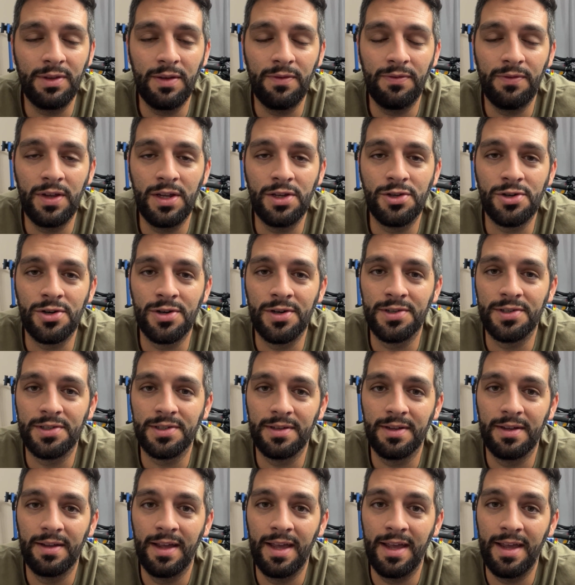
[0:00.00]
features
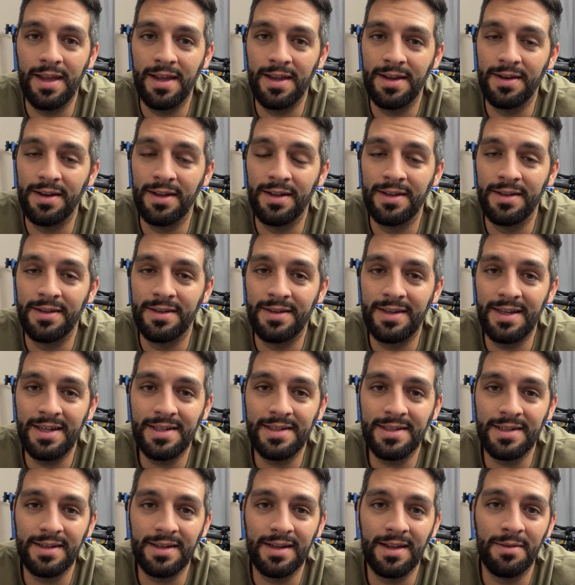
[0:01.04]
and a
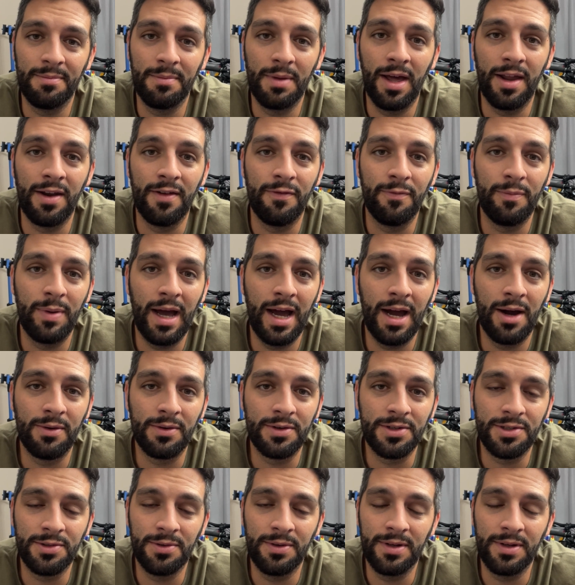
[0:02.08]
decent amount of power. So